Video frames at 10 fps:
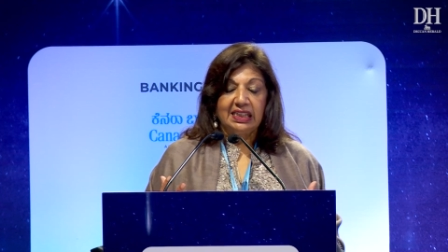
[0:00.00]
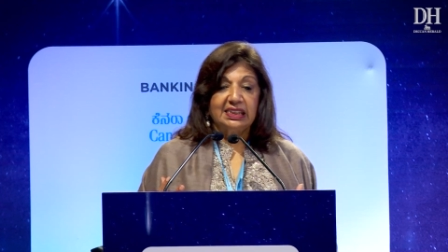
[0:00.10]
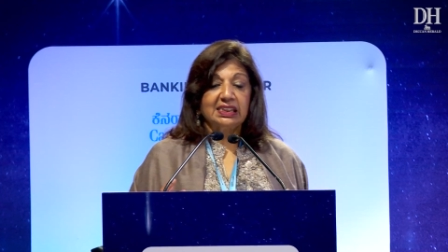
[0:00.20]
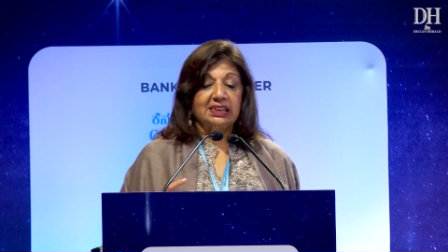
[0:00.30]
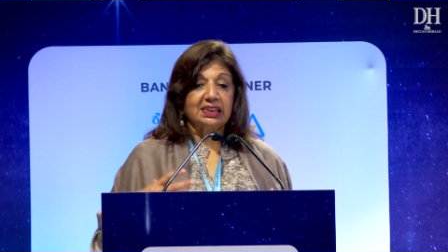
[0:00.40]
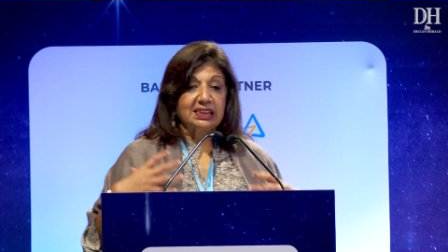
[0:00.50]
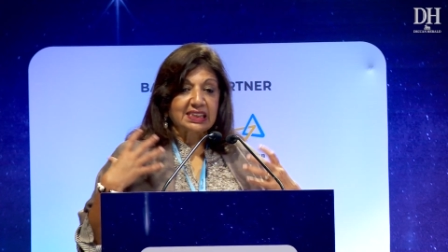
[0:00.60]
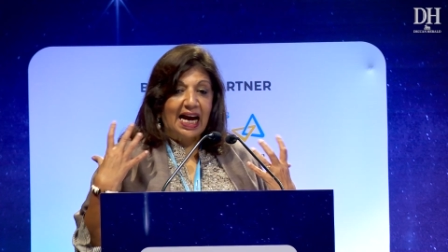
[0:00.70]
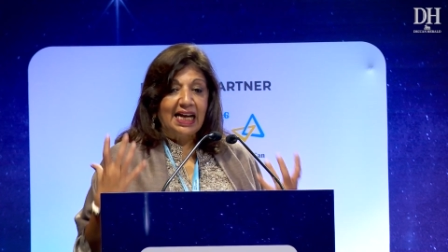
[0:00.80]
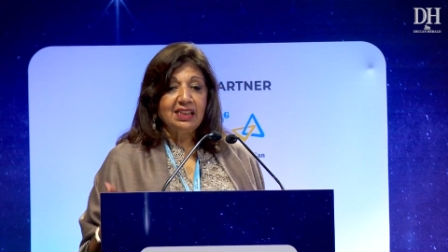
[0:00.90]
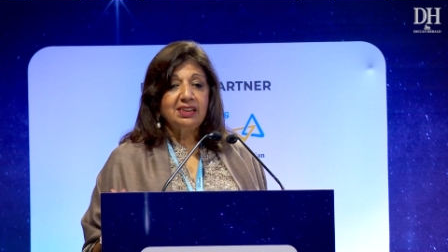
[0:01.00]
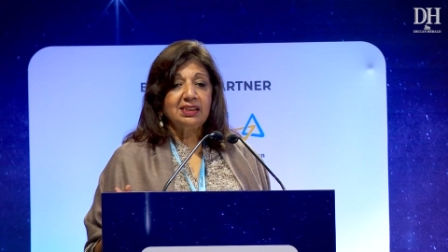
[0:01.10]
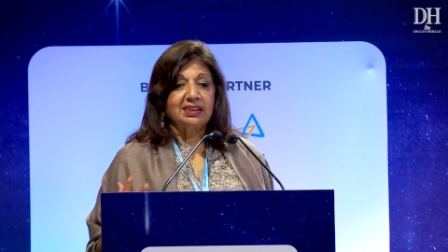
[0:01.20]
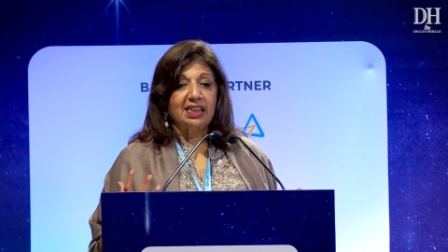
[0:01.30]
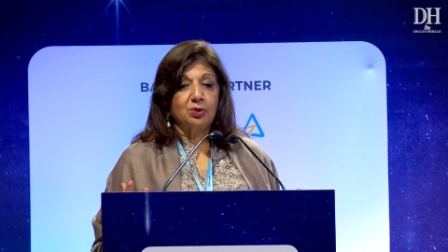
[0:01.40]
it is the
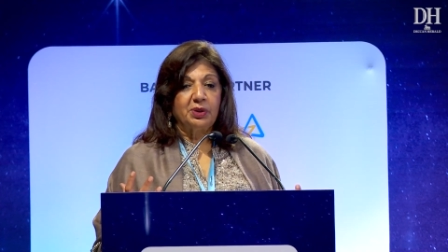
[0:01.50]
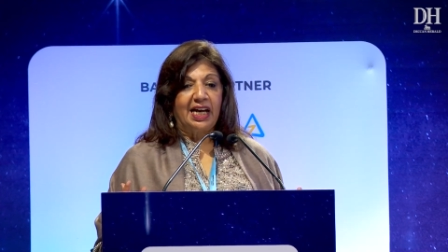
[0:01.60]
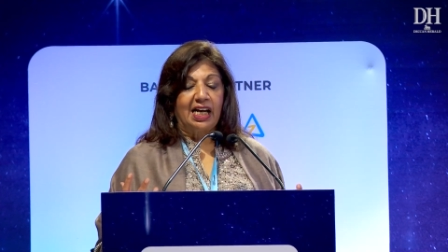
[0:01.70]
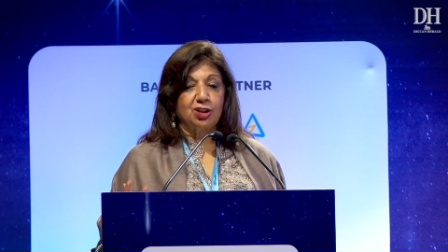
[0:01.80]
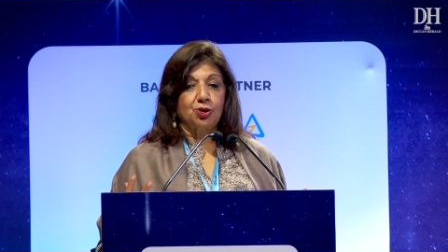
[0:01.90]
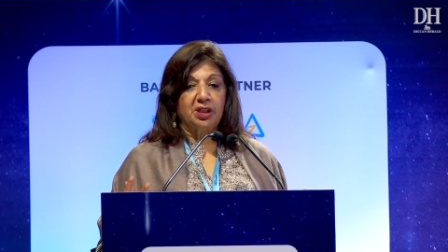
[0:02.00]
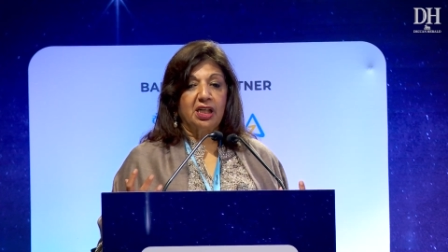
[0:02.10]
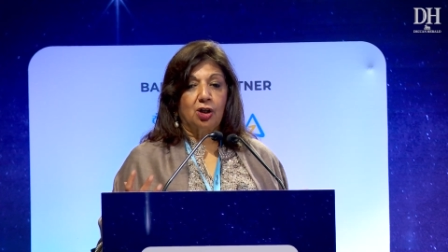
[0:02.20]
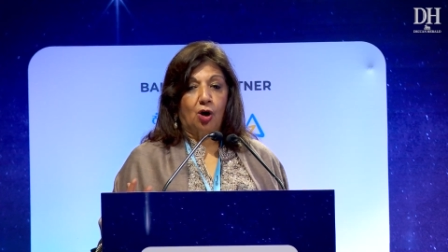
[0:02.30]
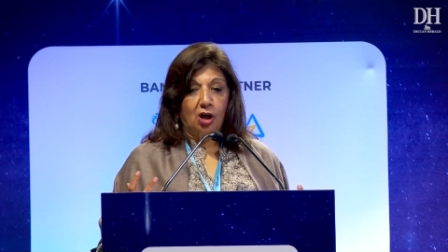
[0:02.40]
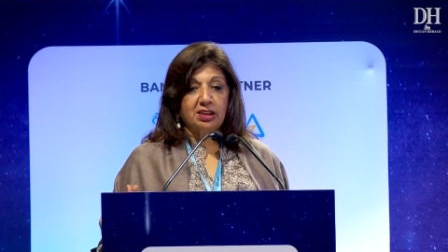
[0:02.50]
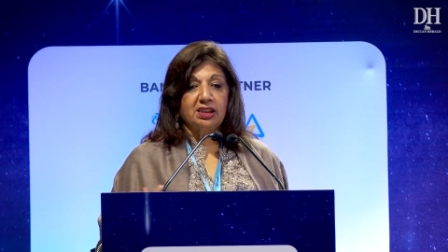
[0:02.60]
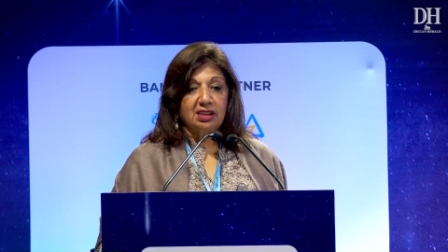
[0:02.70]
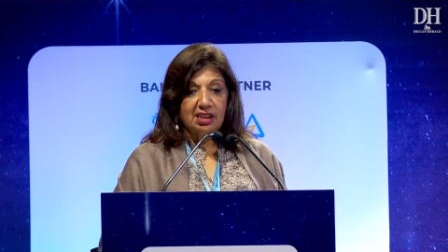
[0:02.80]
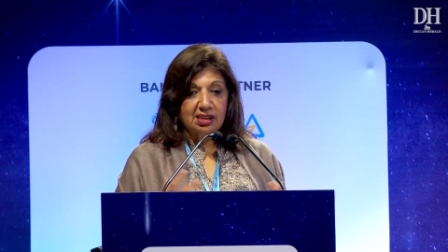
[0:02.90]
talent that we actually got
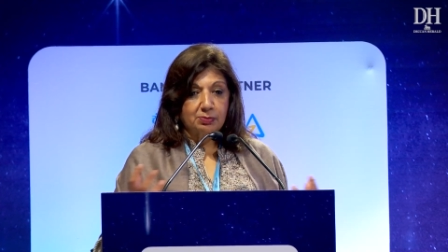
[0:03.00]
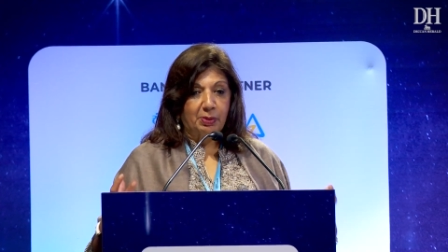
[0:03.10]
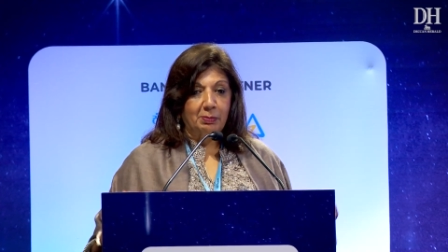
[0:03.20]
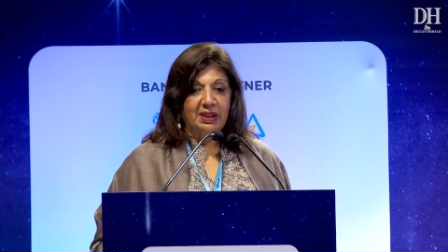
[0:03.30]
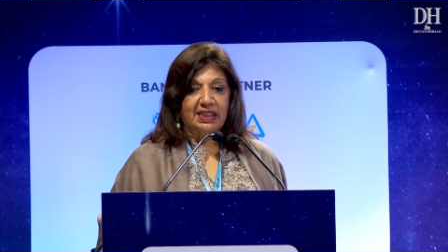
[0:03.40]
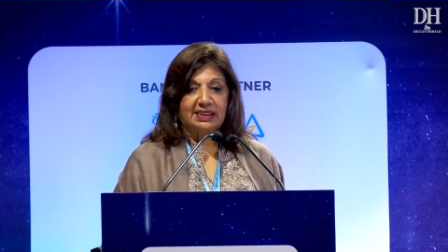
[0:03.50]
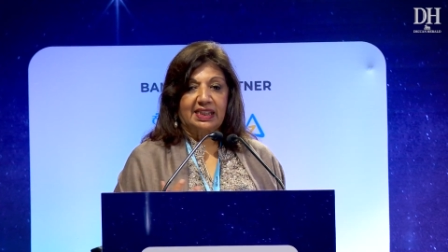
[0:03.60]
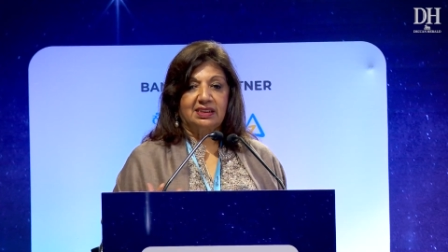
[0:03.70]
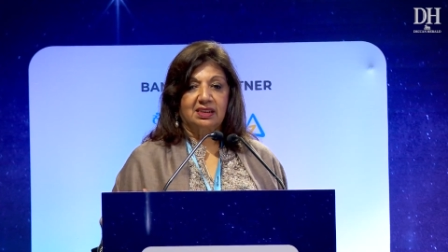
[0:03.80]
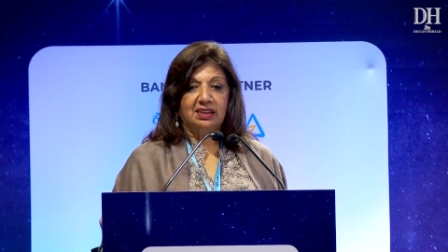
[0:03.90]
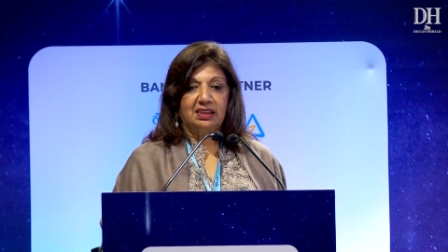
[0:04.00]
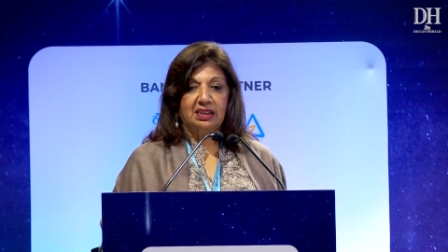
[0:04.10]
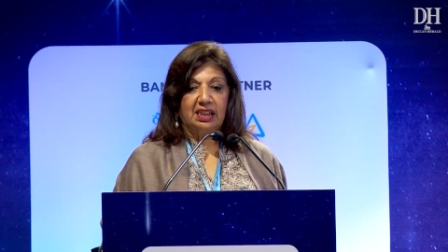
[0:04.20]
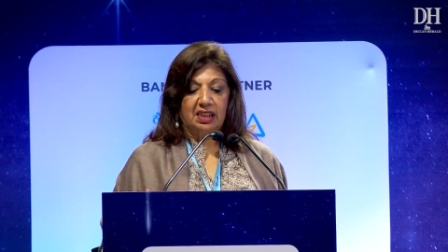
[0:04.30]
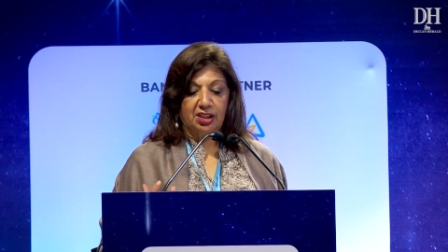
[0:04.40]
in these public sector
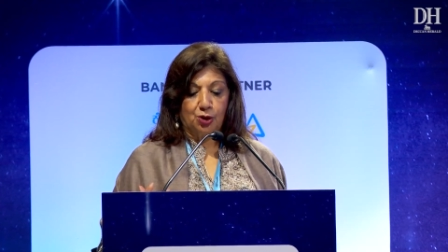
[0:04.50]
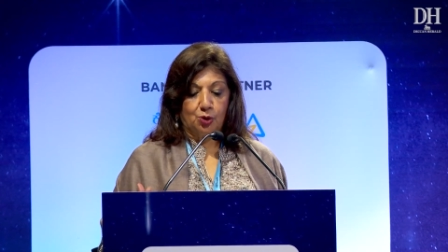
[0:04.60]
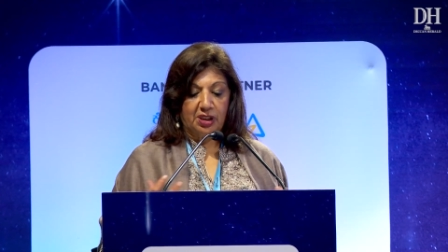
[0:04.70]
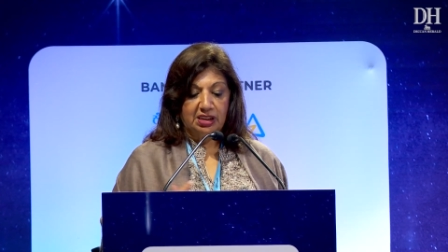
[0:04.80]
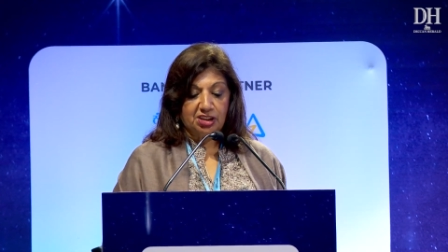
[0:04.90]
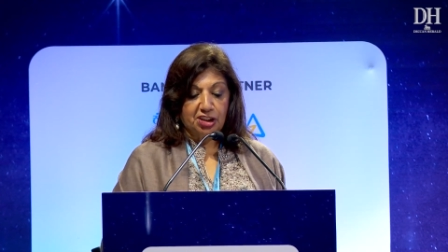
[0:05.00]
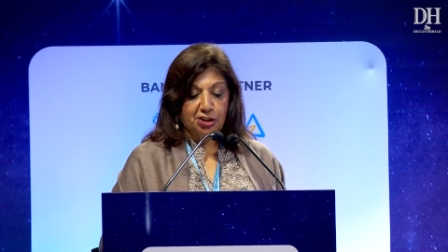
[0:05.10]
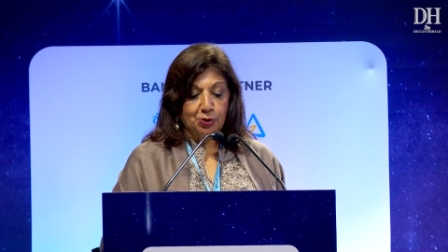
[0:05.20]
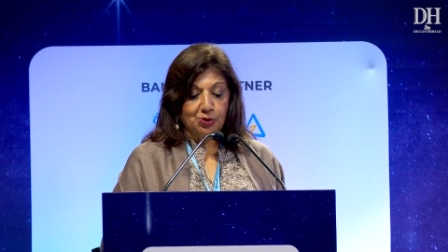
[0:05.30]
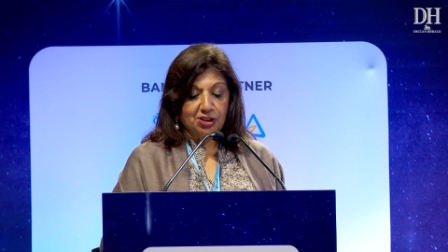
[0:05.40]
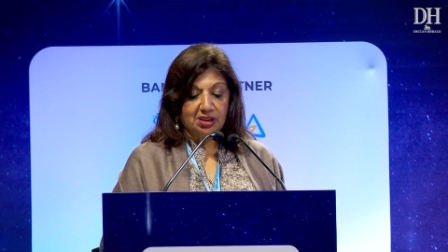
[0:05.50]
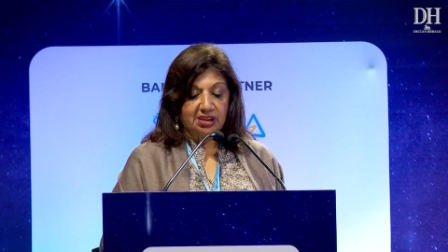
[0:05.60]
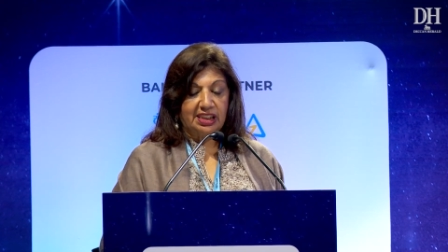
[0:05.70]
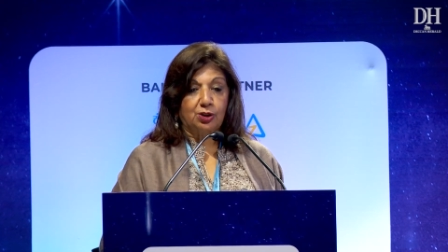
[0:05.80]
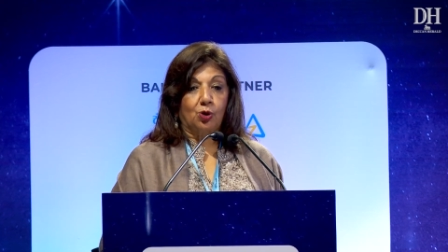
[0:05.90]
institutions
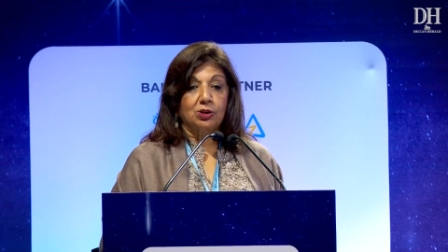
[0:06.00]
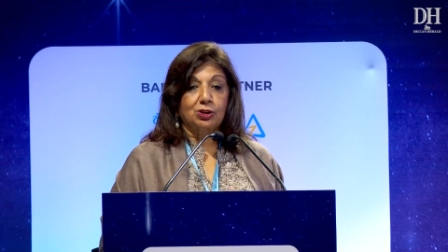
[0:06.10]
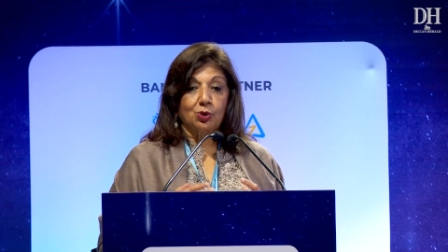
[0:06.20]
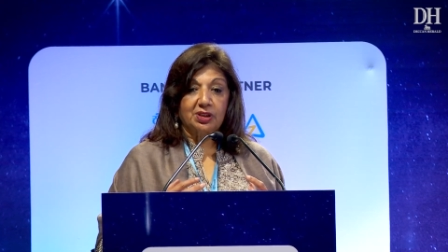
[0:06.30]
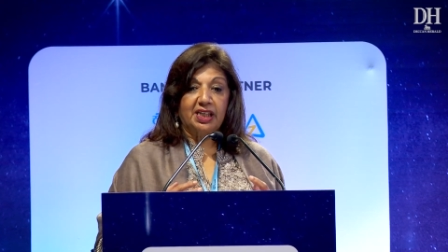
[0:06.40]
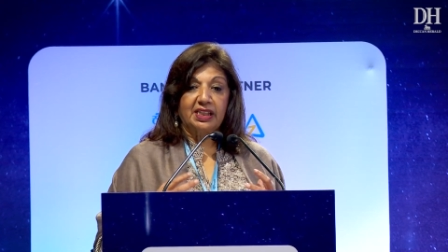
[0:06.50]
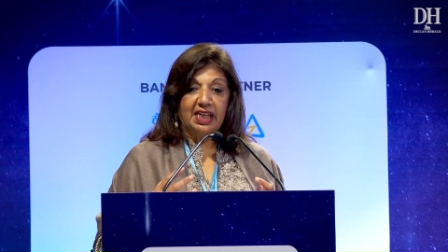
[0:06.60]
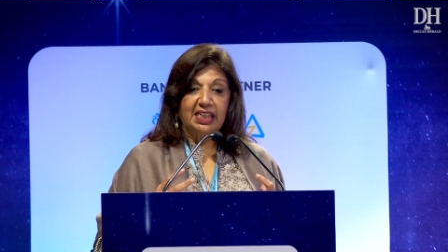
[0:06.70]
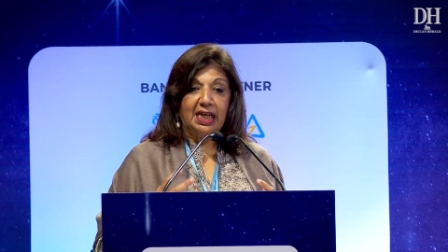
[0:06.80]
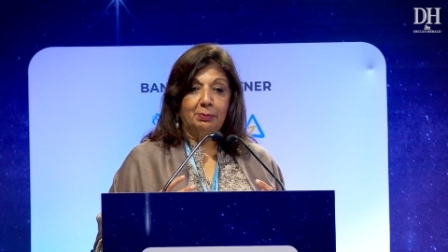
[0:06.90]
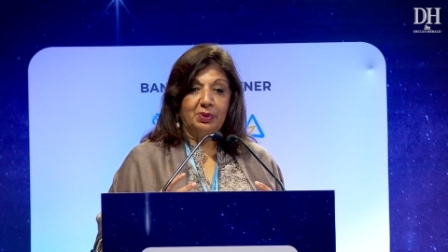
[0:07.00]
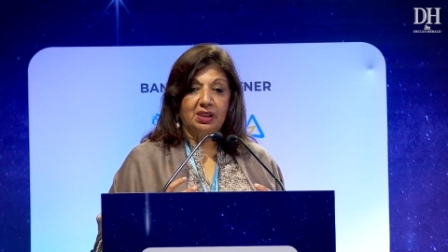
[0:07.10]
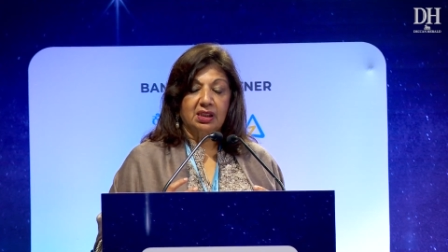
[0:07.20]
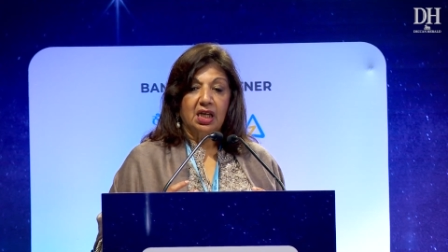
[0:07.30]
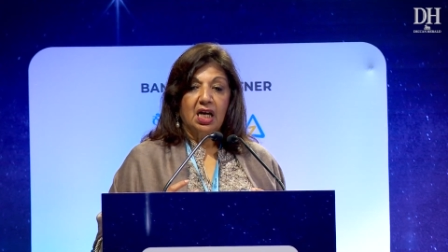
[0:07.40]
that also then enabled